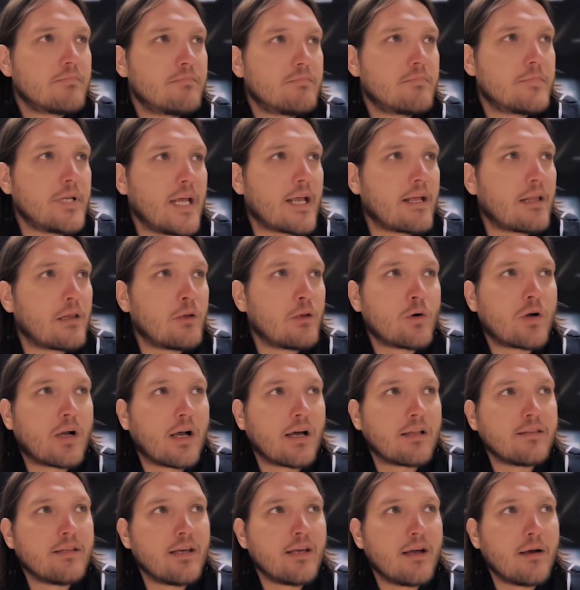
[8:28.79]
take a look
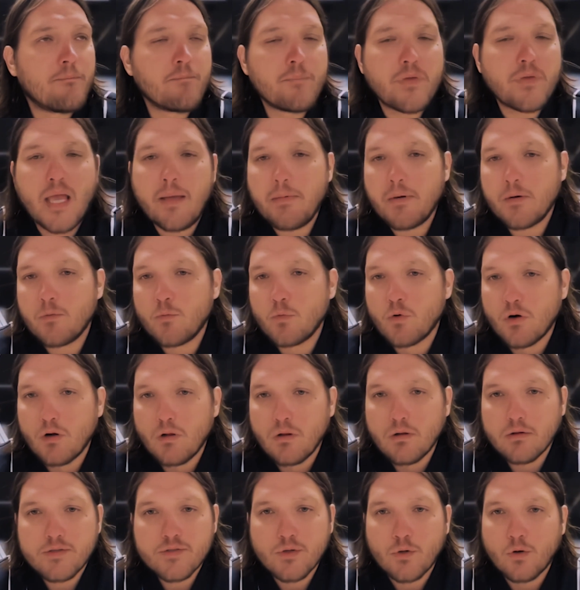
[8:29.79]
at the gaming
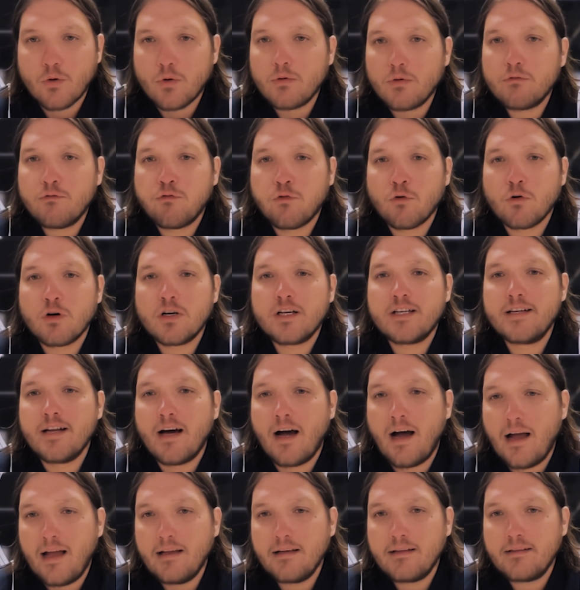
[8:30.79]
world. So
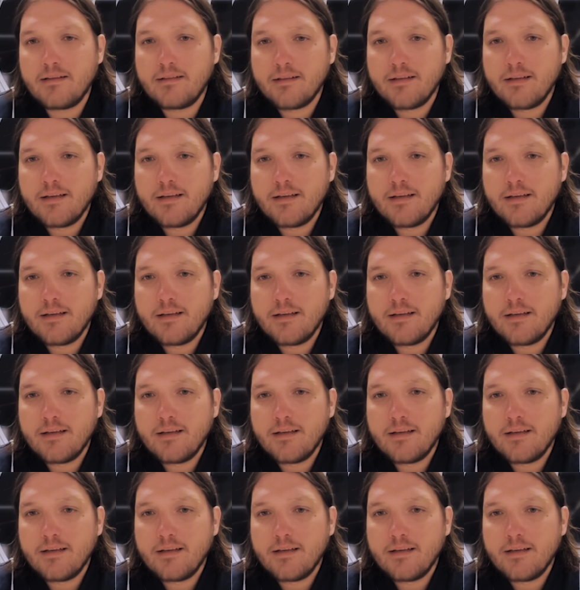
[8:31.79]
Fortnite,